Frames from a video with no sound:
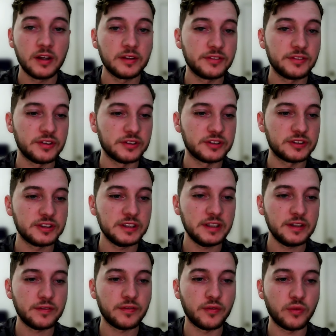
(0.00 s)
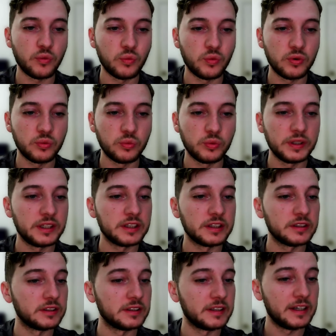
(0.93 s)
to see if we
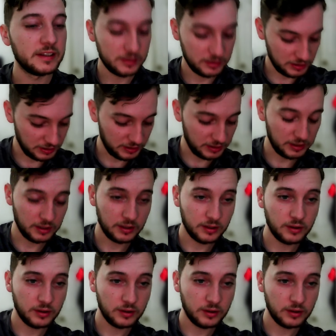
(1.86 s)
can get the